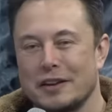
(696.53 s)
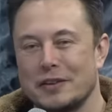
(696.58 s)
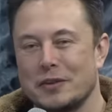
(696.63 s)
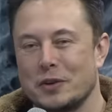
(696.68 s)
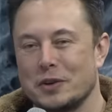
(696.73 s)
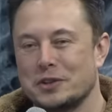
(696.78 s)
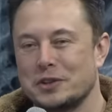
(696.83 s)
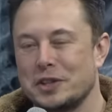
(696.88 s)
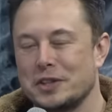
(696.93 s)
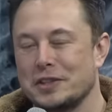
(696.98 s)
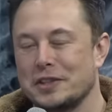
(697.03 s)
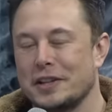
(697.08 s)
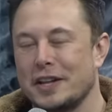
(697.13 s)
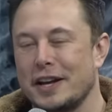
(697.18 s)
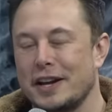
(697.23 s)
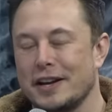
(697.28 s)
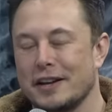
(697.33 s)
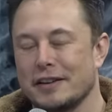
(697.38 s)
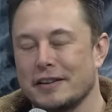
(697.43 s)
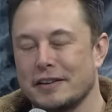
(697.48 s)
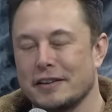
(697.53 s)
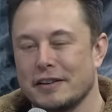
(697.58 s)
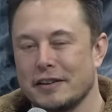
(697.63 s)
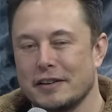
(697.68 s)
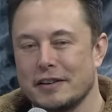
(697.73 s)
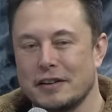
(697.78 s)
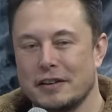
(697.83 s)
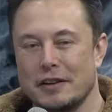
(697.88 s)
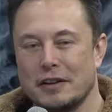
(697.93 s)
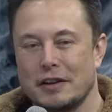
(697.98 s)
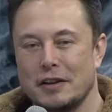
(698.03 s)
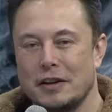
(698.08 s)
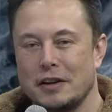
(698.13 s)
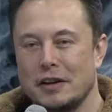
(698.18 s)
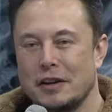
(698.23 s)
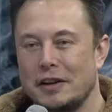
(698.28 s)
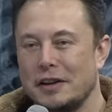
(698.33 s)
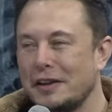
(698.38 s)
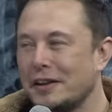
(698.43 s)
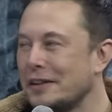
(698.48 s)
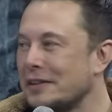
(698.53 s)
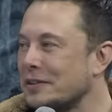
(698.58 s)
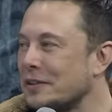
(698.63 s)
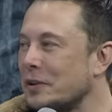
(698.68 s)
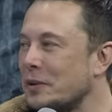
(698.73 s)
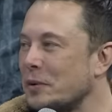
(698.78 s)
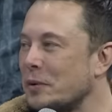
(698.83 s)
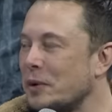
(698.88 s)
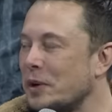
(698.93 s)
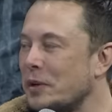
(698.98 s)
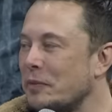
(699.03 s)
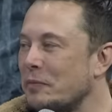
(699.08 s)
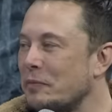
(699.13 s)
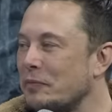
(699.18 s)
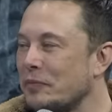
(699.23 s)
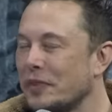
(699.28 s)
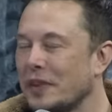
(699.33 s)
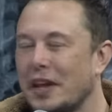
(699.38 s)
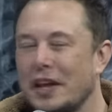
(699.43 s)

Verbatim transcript: Nora suggested that, and. Uh, So um,